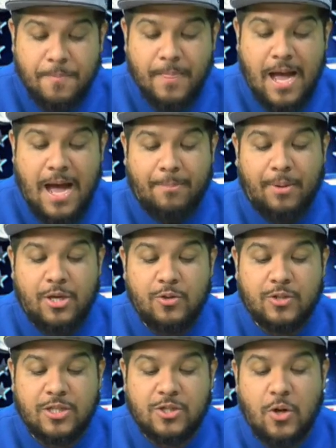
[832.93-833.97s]
But
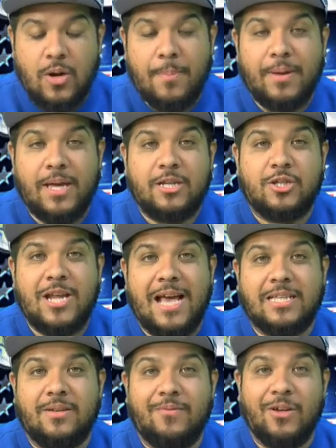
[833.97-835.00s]
Houston's going up against
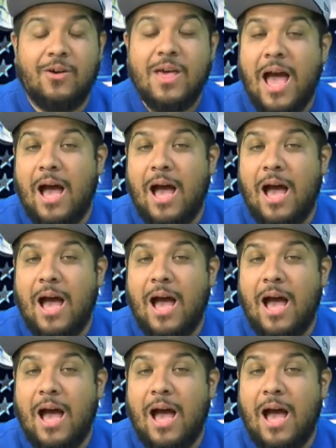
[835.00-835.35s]
Jacksonville.